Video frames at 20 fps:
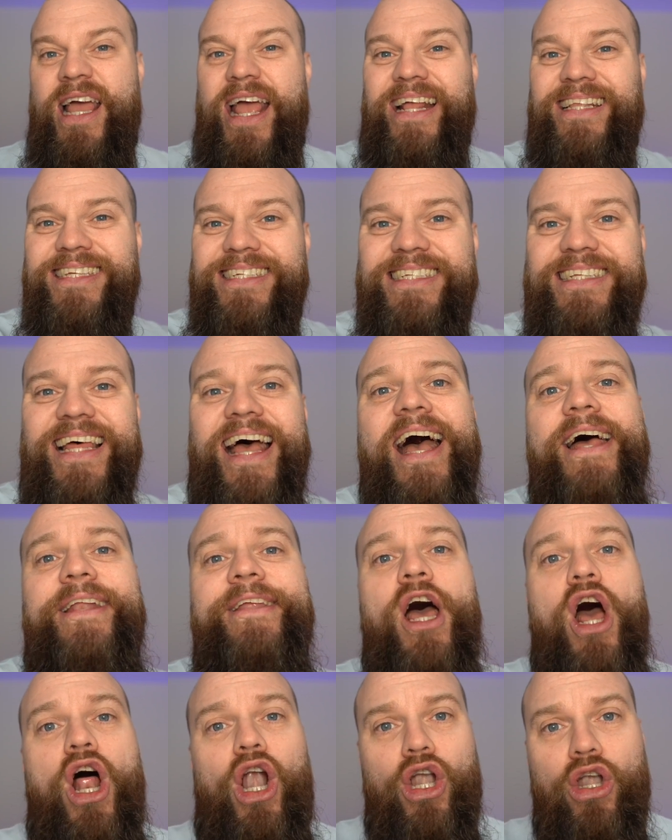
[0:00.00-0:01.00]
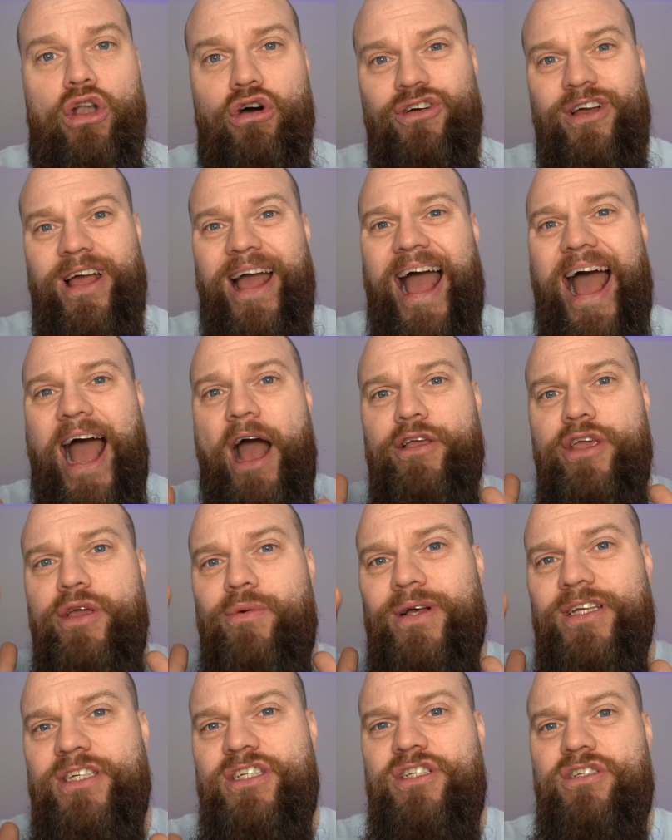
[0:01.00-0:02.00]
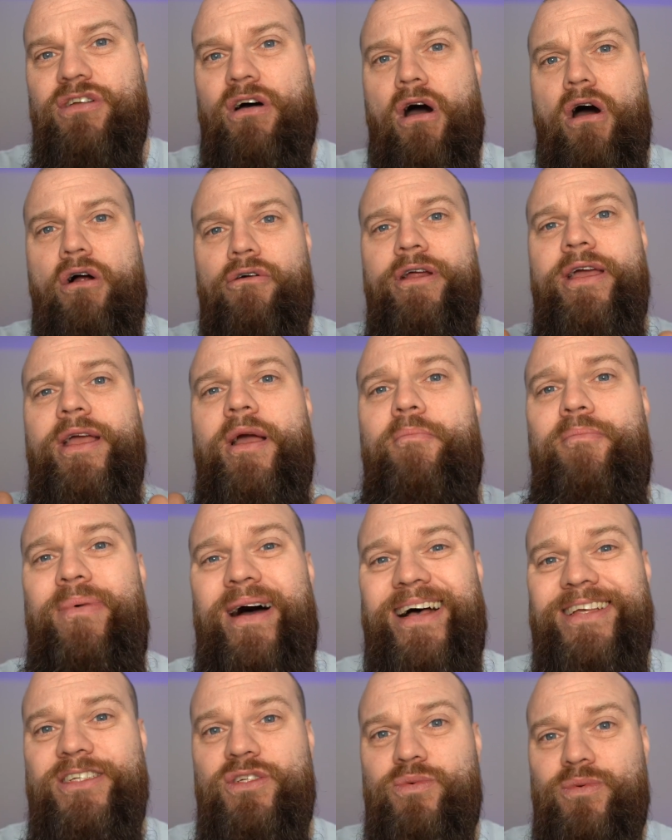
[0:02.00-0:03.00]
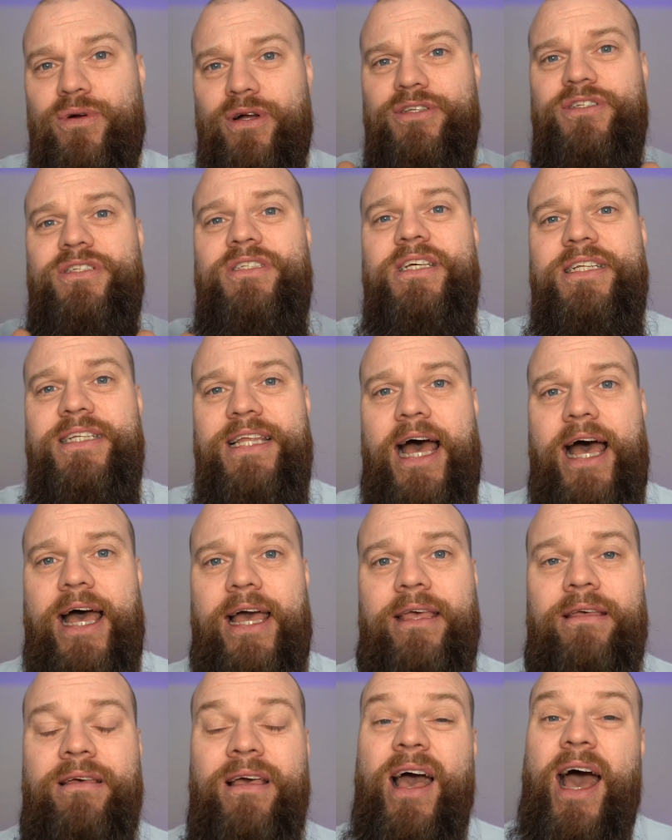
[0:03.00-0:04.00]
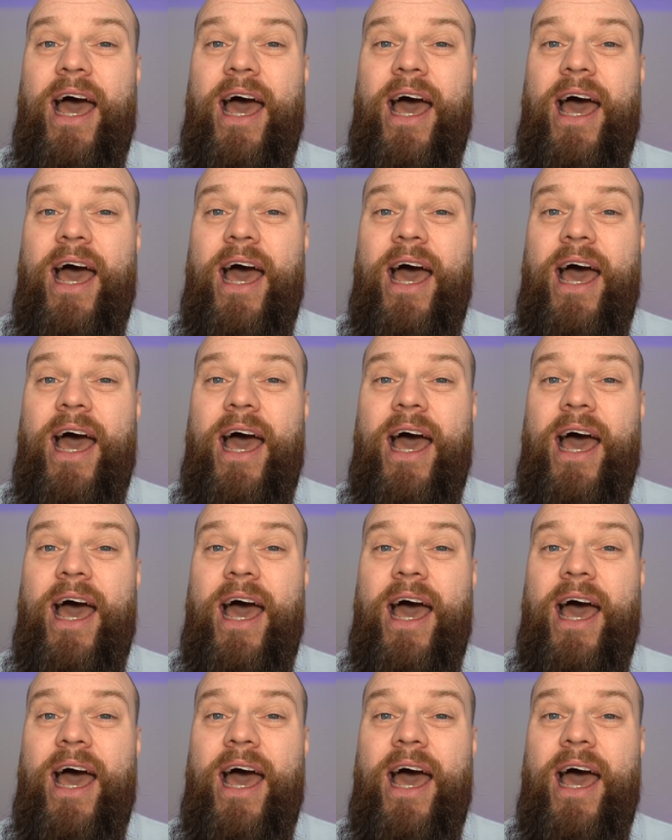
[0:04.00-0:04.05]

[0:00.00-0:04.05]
Instead, look at how you are storing passwords today,